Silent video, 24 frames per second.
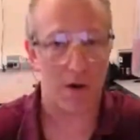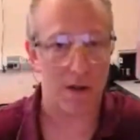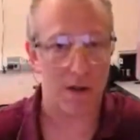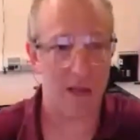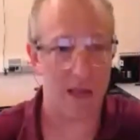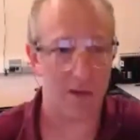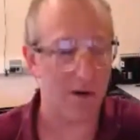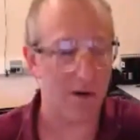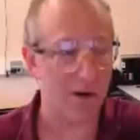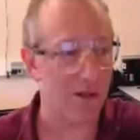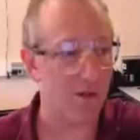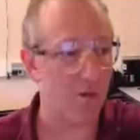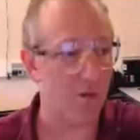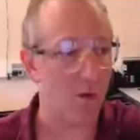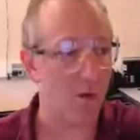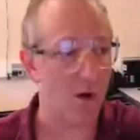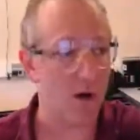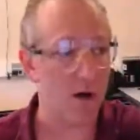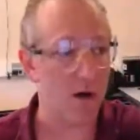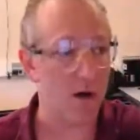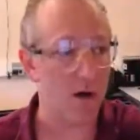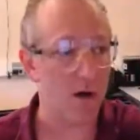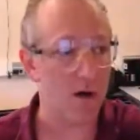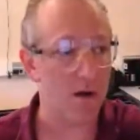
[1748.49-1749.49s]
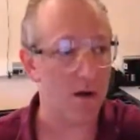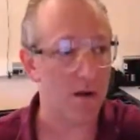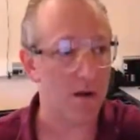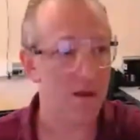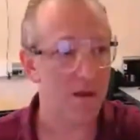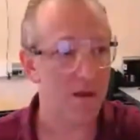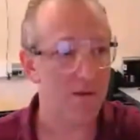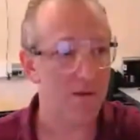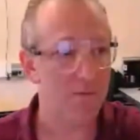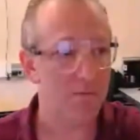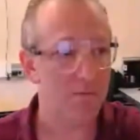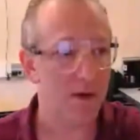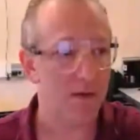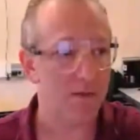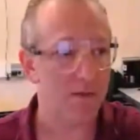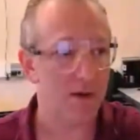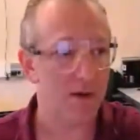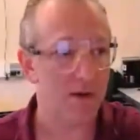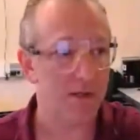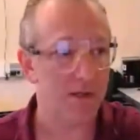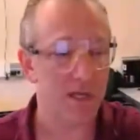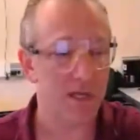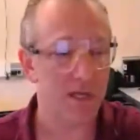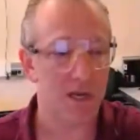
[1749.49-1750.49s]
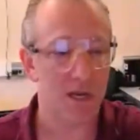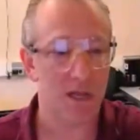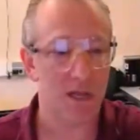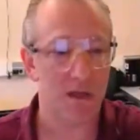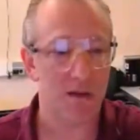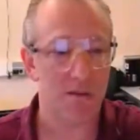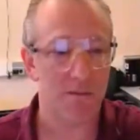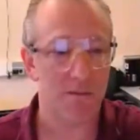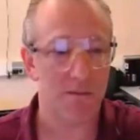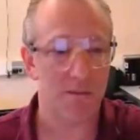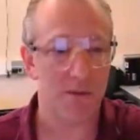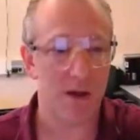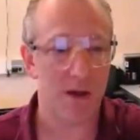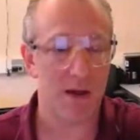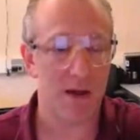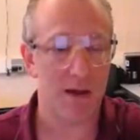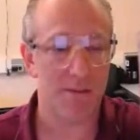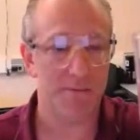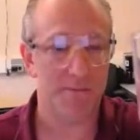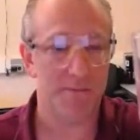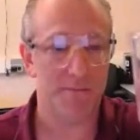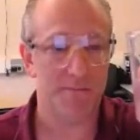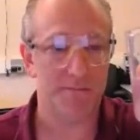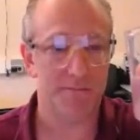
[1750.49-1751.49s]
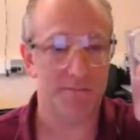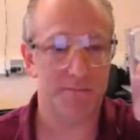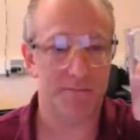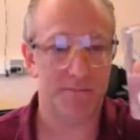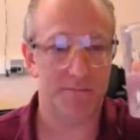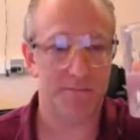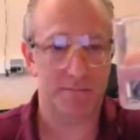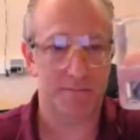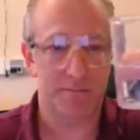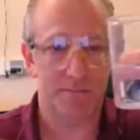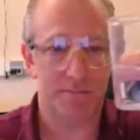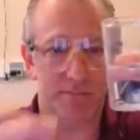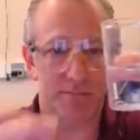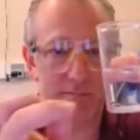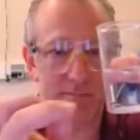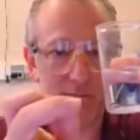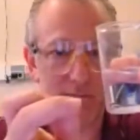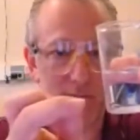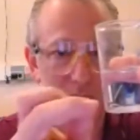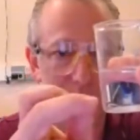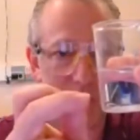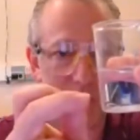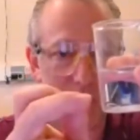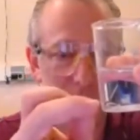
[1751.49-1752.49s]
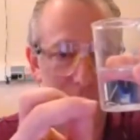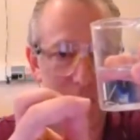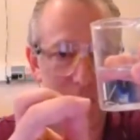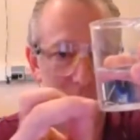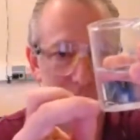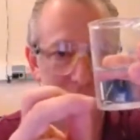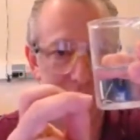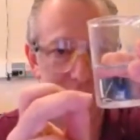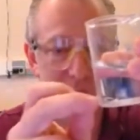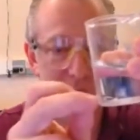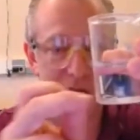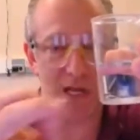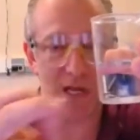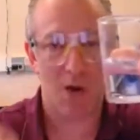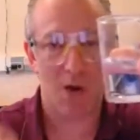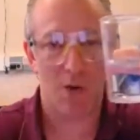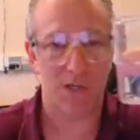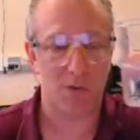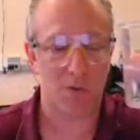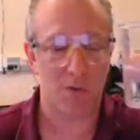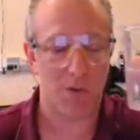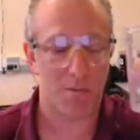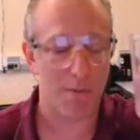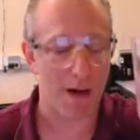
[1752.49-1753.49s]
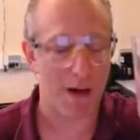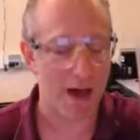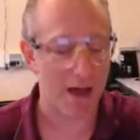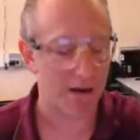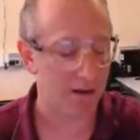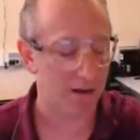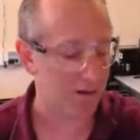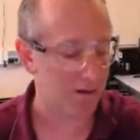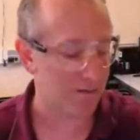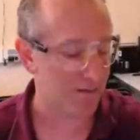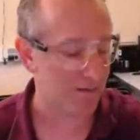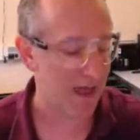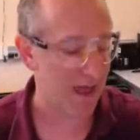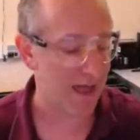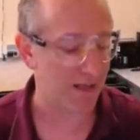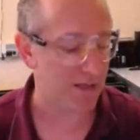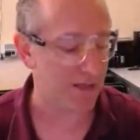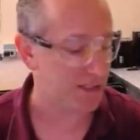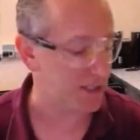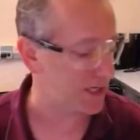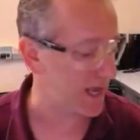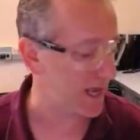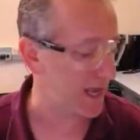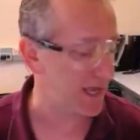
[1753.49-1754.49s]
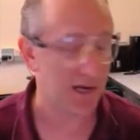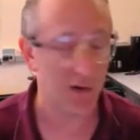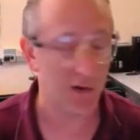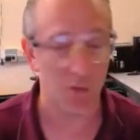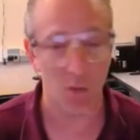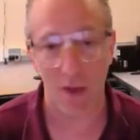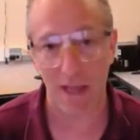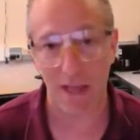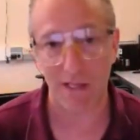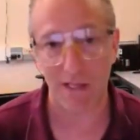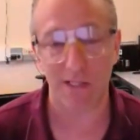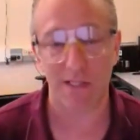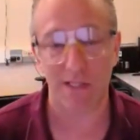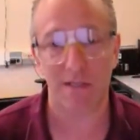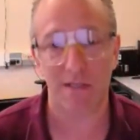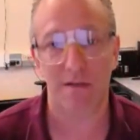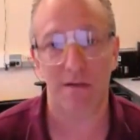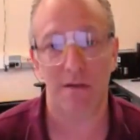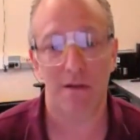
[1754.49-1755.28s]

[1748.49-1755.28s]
get rid of the water, but there's gonna, um, you know, this is gonna go into a bottle of halogenated waste.